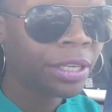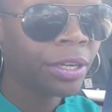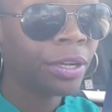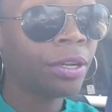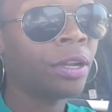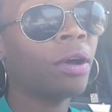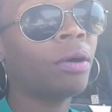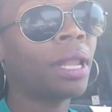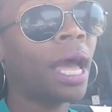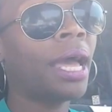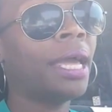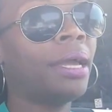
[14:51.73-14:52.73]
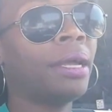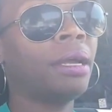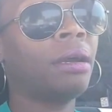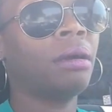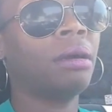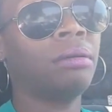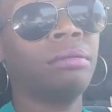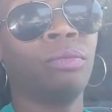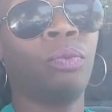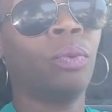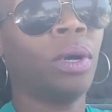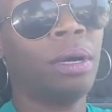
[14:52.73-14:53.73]
need to know, like,
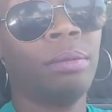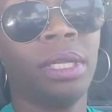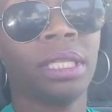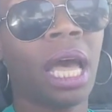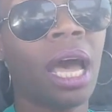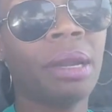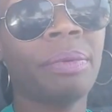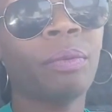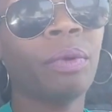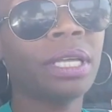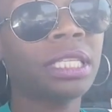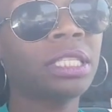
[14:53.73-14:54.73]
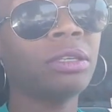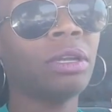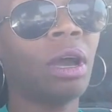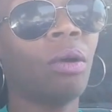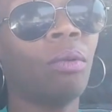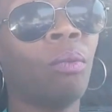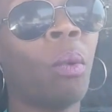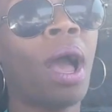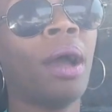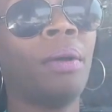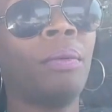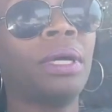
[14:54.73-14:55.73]
lithotomy. Why
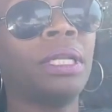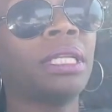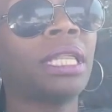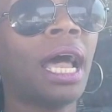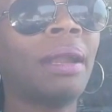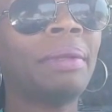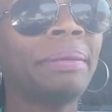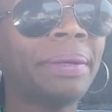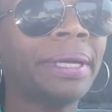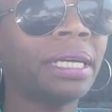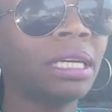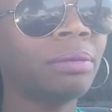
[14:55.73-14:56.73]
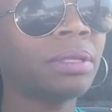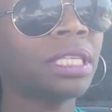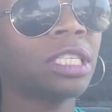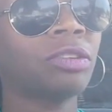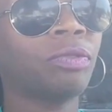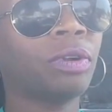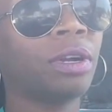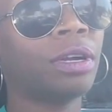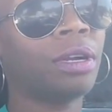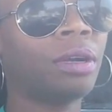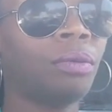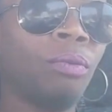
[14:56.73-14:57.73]
would lithotomy be a good position
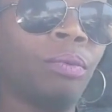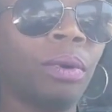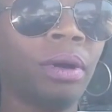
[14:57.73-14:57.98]
for